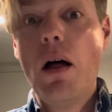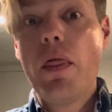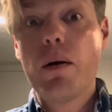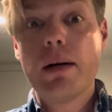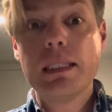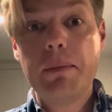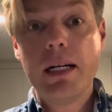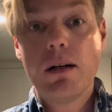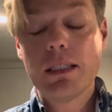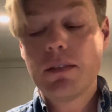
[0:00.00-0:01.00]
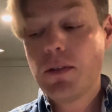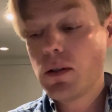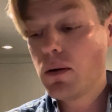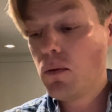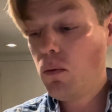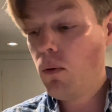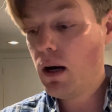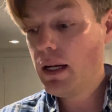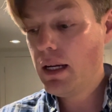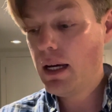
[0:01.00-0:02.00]
The recipe calls for
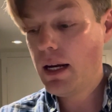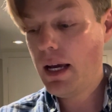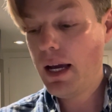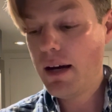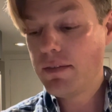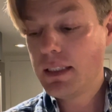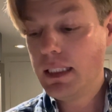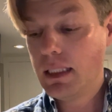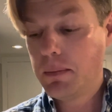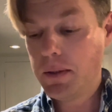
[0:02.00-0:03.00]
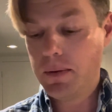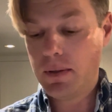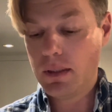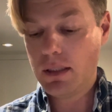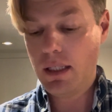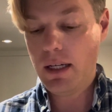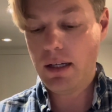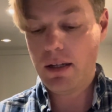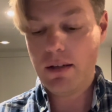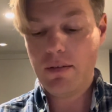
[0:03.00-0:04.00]
1.5 teaspoons
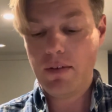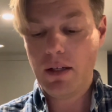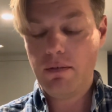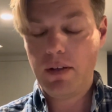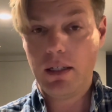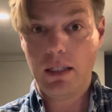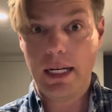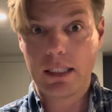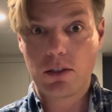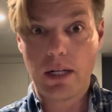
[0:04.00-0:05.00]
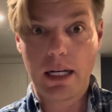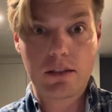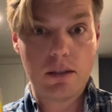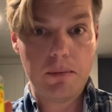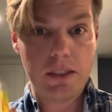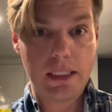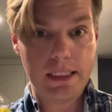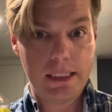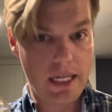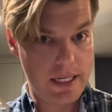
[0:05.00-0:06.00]
of vanilla extract, so I'm using
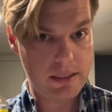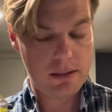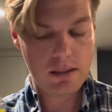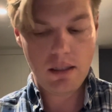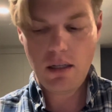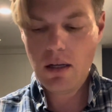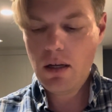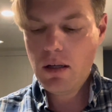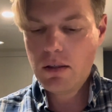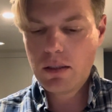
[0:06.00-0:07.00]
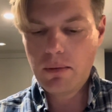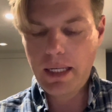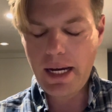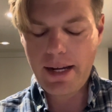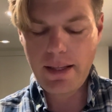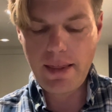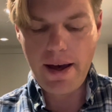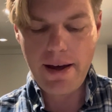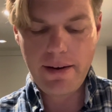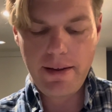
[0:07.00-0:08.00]
Shanks. So we added
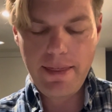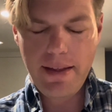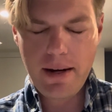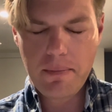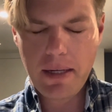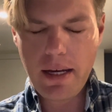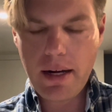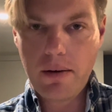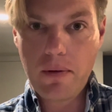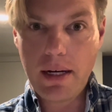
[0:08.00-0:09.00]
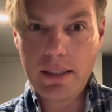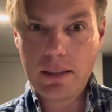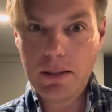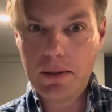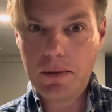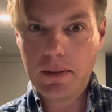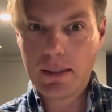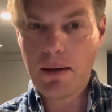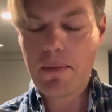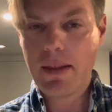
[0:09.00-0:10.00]
that, and then I'm getting ready to use
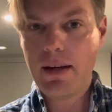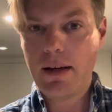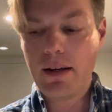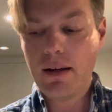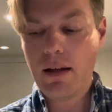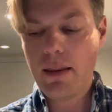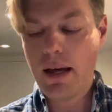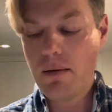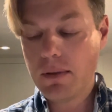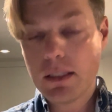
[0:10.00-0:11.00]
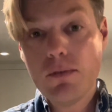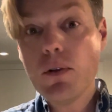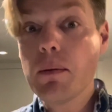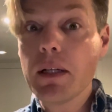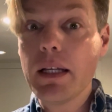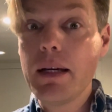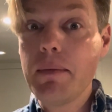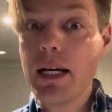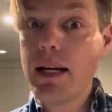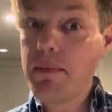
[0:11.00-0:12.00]
something that was formerly
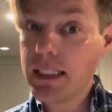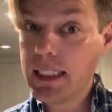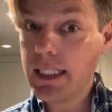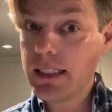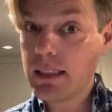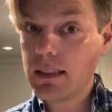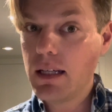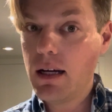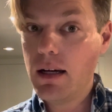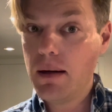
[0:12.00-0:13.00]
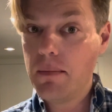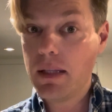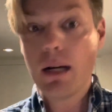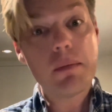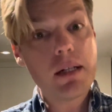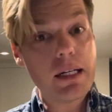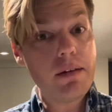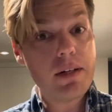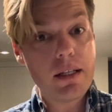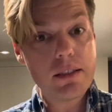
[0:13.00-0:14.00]
my nemesis that I'm gonna
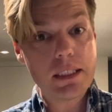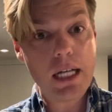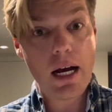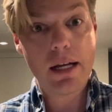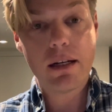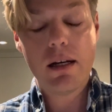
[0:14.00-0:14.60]
give another shot.